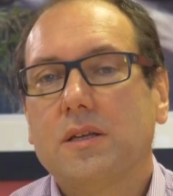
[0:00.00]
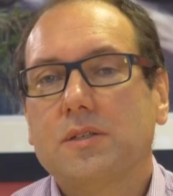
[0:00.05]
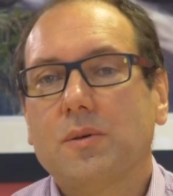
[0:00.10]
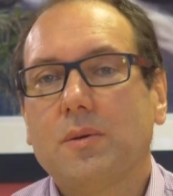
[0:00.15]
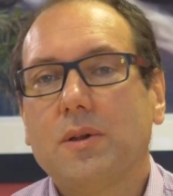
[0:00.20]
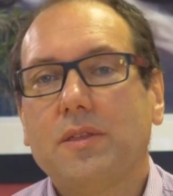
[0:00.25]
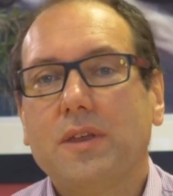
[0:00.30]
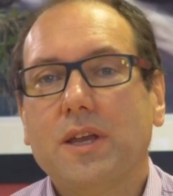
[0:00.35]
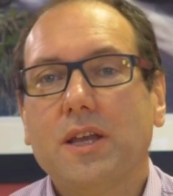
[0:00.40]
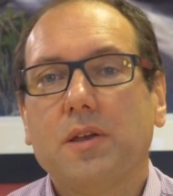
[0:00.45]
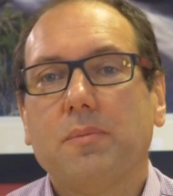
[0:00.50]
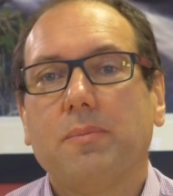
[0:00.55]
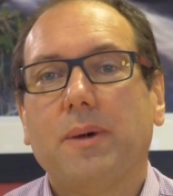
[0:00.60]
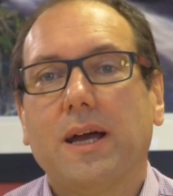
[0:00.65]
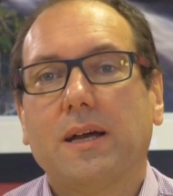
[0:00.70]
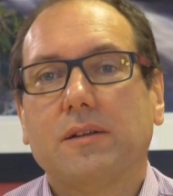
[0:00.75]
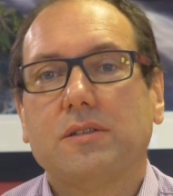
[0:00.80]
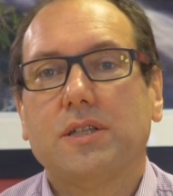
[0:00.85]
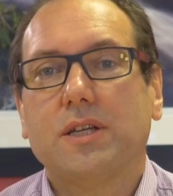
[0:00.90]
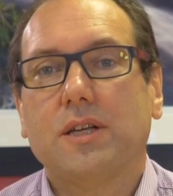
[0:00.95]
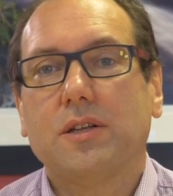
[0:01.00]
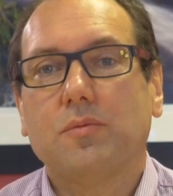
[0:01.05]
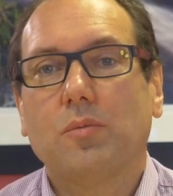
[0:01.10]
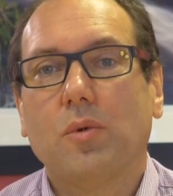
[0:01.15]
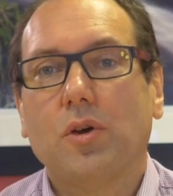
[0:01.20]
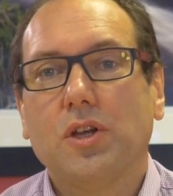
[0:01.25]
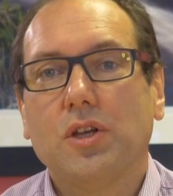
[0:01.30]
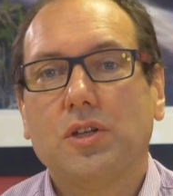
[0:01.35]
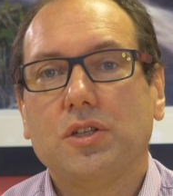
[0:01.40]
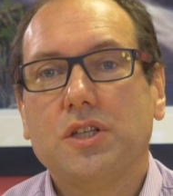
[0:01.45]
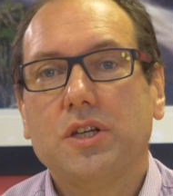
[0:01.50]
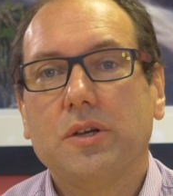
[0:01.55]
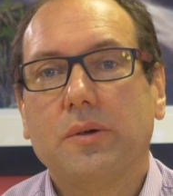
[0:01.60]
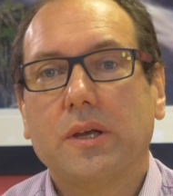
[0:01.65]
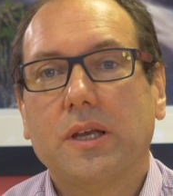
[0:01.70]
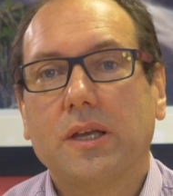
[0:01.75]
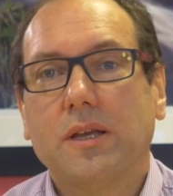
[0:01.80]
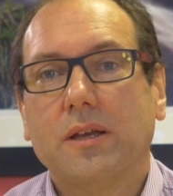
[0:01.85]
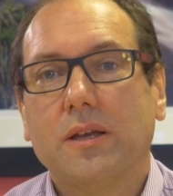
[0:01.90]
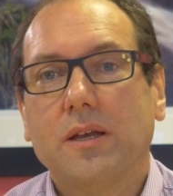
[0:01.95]
So when you think about it, what you're
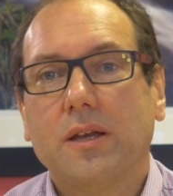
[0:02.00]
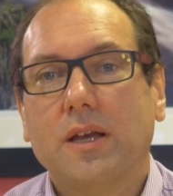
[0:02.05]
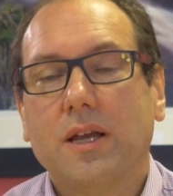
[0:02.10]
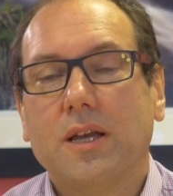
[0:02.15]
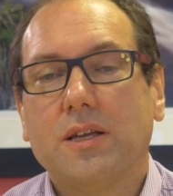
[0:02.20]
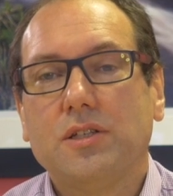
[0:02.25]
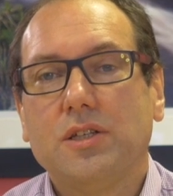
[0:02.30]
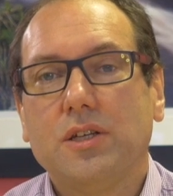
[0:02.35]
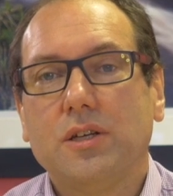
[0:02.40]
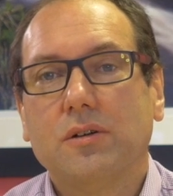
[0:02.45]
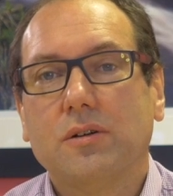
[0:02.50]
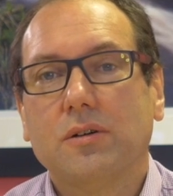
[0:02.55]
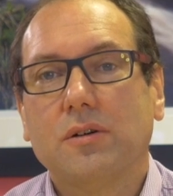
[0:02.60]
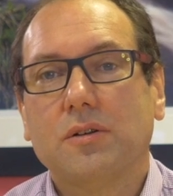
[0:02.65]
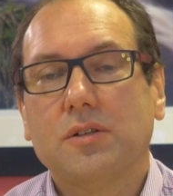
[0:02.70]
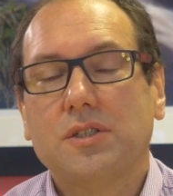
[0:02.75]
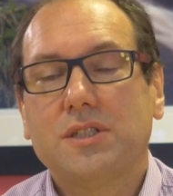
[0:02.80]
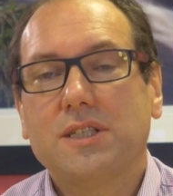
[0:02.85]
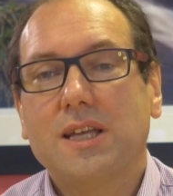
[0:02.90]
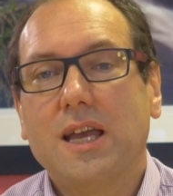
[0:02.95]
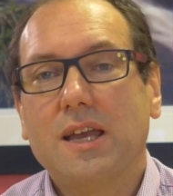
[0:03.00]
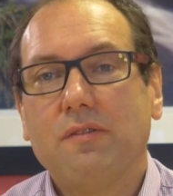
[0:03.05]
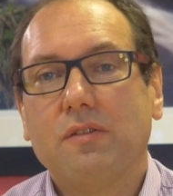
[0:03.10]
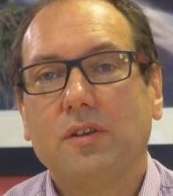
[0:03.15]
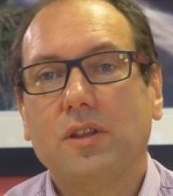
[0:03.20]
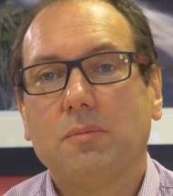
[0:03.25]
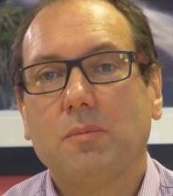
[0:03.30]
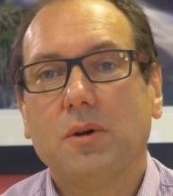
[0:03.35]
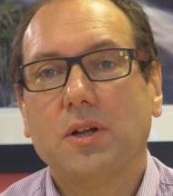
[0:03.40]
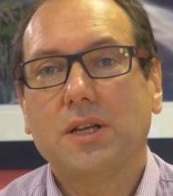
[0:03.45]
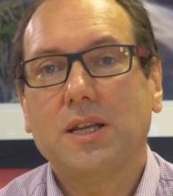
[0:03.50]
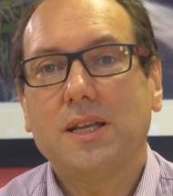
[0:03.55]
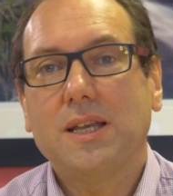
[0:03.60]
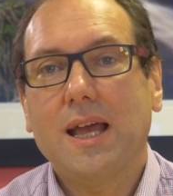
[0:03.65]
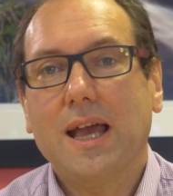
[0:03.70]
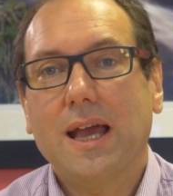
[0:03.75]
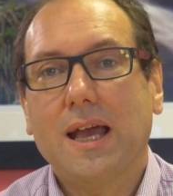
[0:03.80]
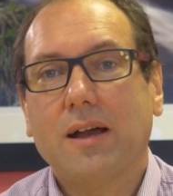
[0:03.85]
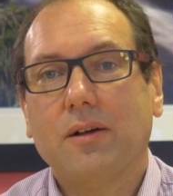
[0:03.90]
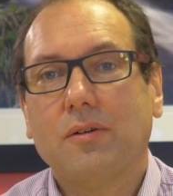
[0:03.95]
doing is you're saving the money
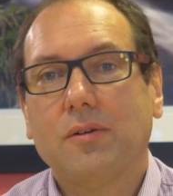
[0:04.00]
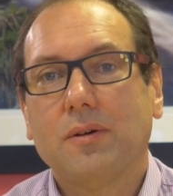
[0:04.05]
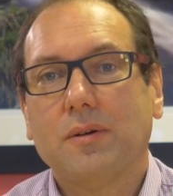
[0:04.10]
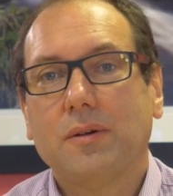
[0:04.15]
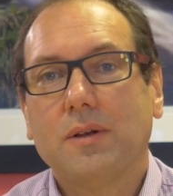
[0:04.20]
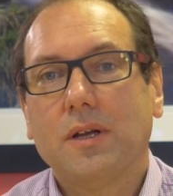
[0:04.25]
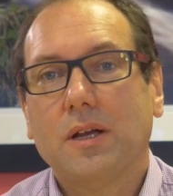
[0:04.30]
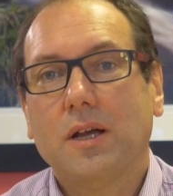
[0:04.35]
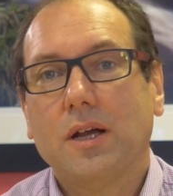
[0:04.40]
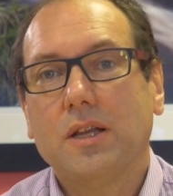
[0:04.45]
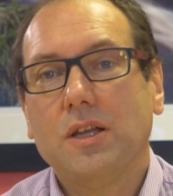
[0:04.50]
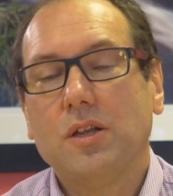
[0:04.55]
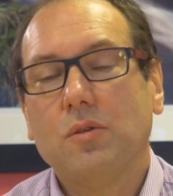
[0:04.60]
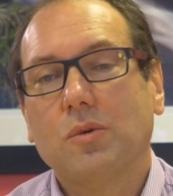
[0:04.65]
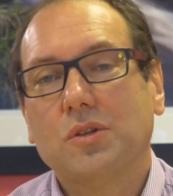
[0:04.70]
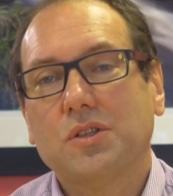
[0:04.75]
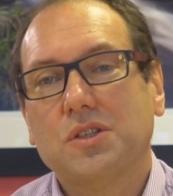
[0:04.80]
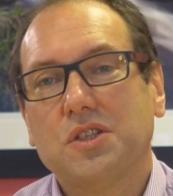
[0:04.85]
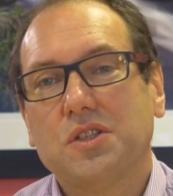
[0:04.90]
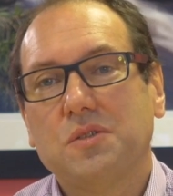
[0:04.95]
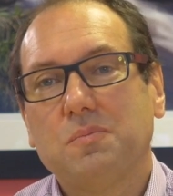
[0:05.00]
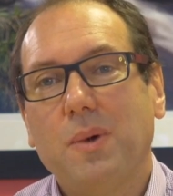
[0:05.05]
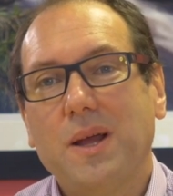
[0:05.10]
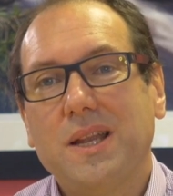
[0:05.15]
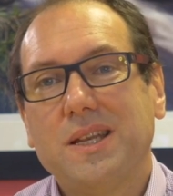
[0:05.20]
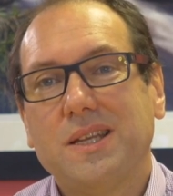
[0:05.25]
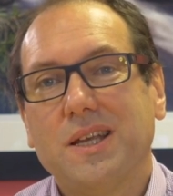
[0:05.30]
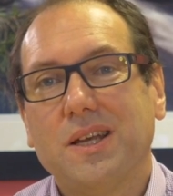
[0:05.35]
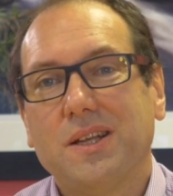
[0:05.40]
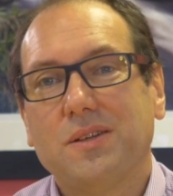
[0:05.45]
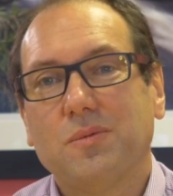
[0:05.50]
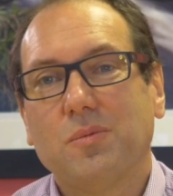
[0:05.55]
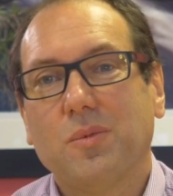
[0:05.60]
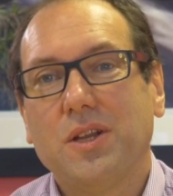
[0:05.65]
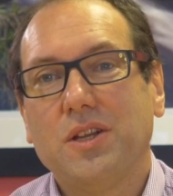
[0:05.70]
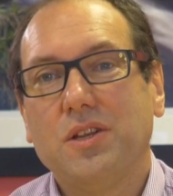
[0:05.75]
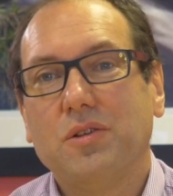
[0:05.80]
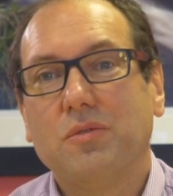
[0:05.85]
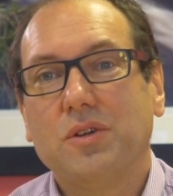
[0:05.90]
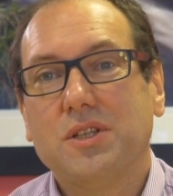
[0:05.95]
now, and you want to spend it
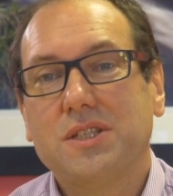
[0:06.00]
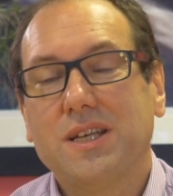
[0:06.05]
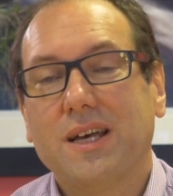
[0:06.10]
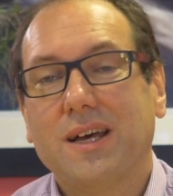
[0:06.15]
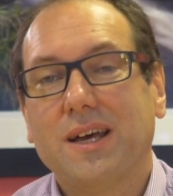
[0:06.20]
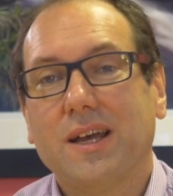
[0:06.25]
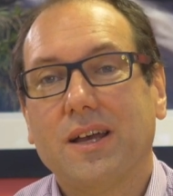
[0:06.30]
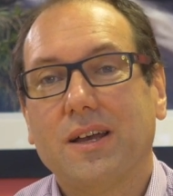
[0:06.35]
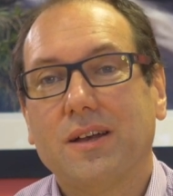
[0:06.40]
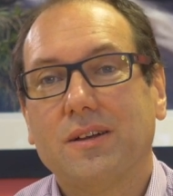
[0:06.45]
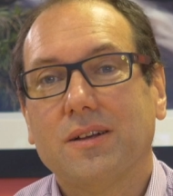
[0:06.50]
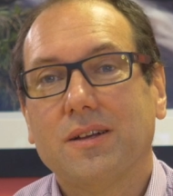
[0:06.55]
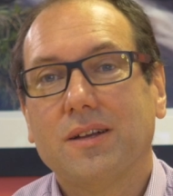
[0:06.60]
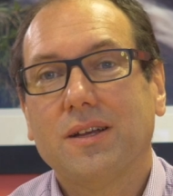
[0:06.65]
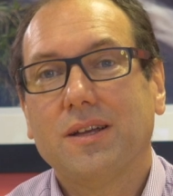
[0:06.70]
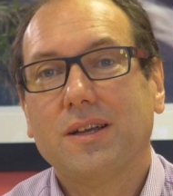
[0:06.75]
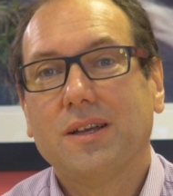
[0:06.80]
when you retire,